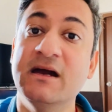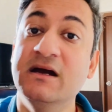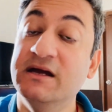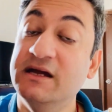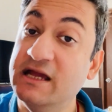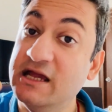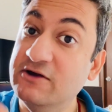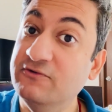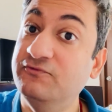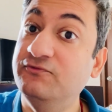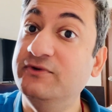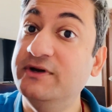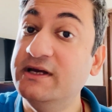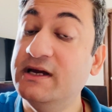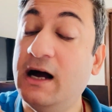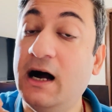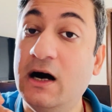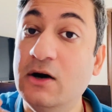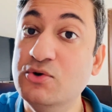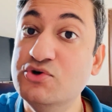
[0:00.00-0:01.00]
Every
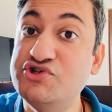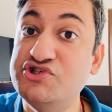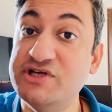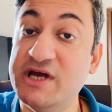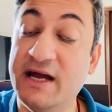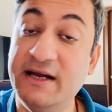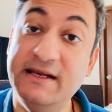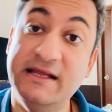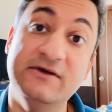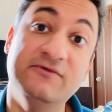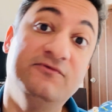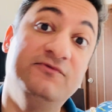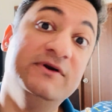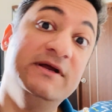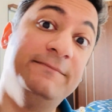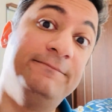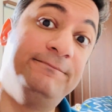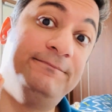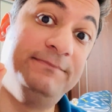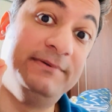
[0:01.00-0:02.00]
house and
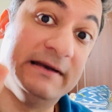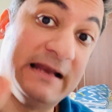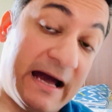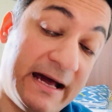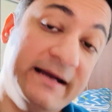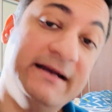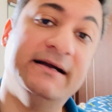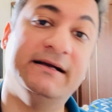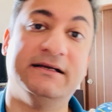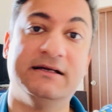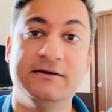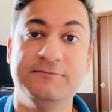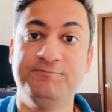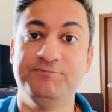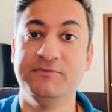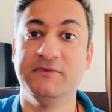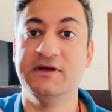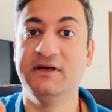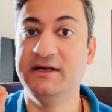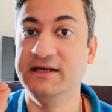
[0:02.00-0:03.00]
every planet
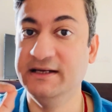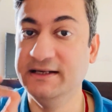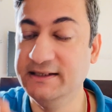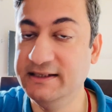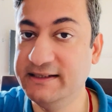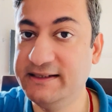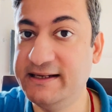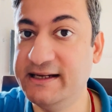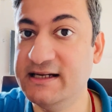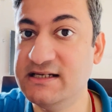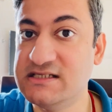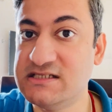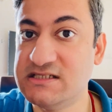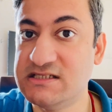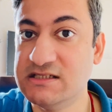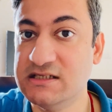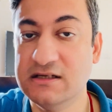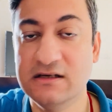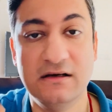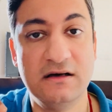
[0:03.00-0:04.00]

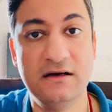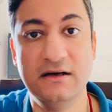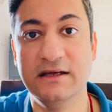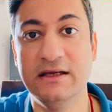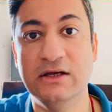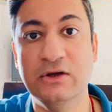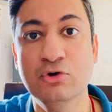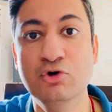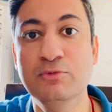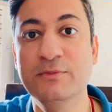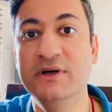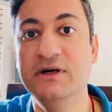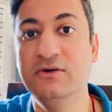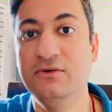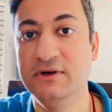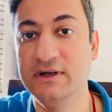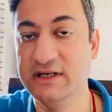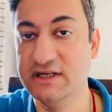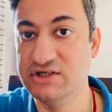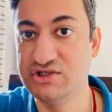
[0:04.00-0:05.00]
indicates a human
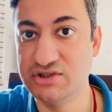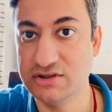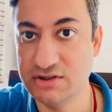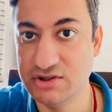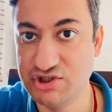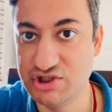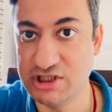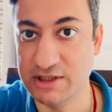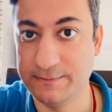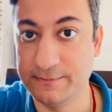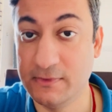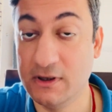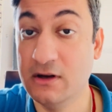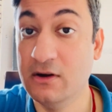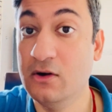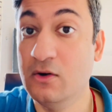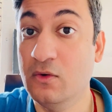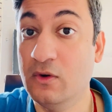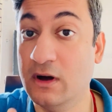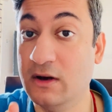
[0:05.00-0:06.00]
relationship.
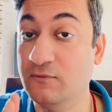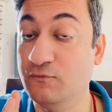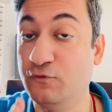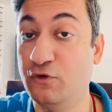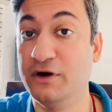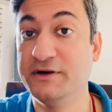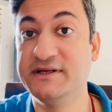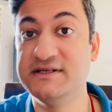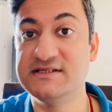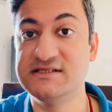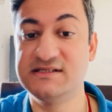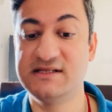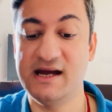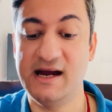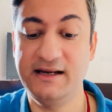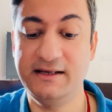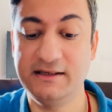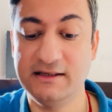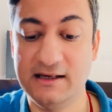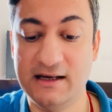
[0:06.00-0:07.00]
And what is
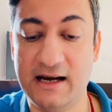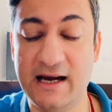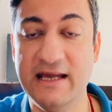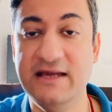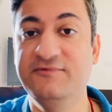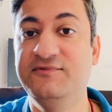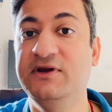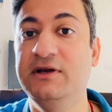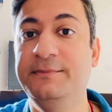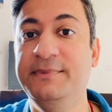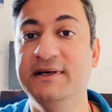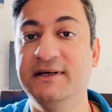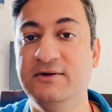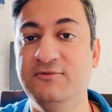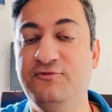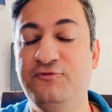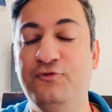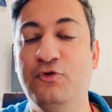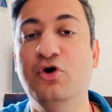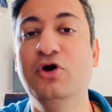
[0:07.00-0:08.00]
that? I will be
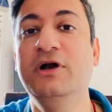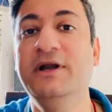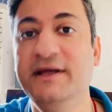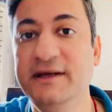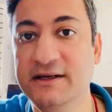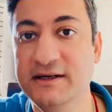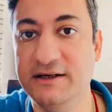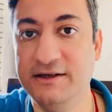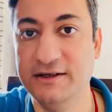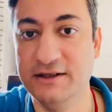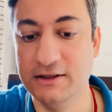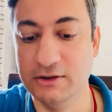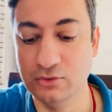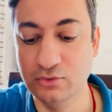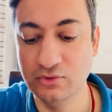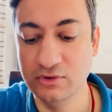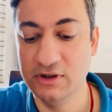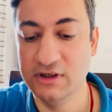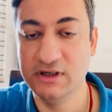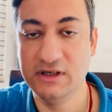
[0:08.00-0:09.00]
unfolding it to
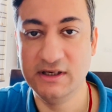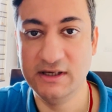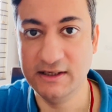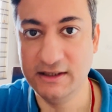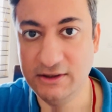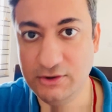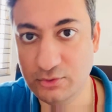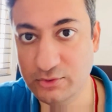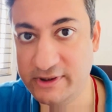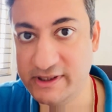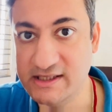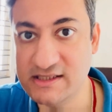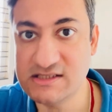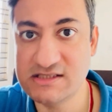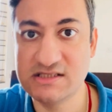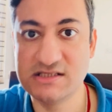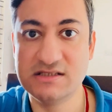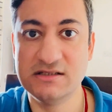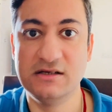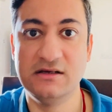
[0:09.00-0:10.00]
you in
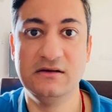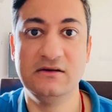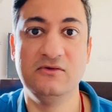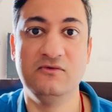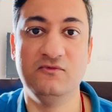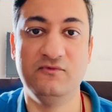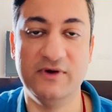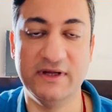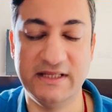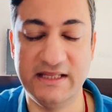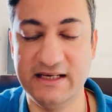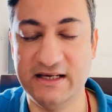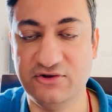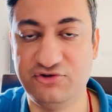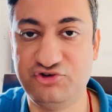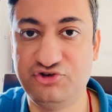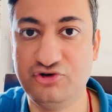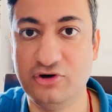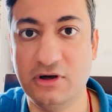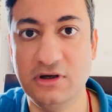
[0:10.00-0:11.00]
today's Vedic
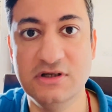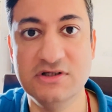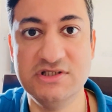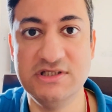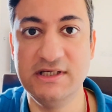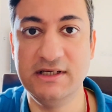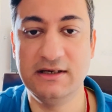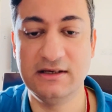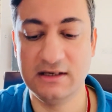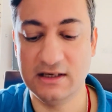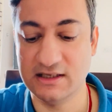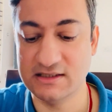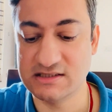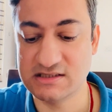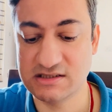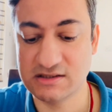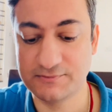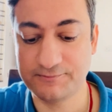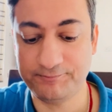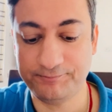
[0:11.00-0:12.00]
astrology class.